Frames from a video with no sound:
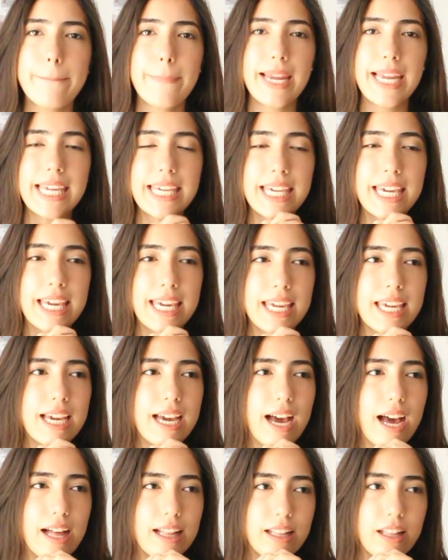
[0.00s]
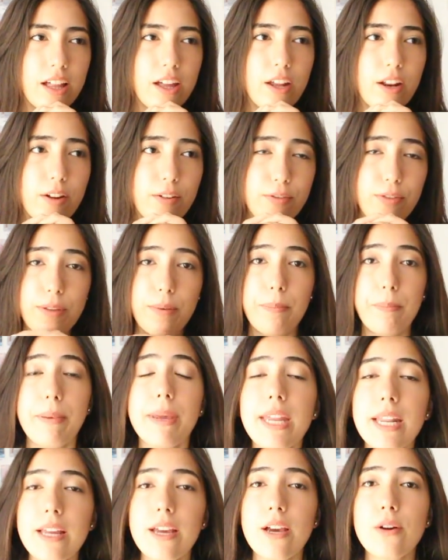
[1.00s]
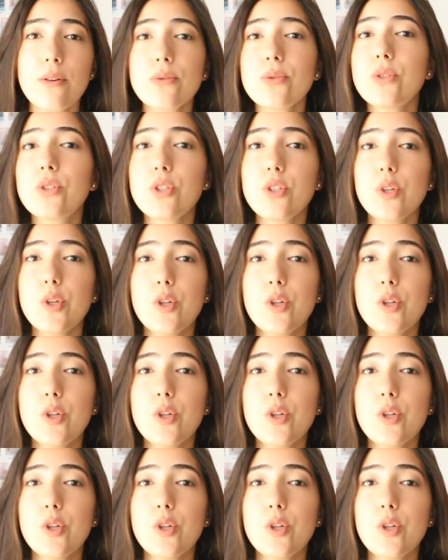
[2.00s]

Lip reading: making a lot of the videos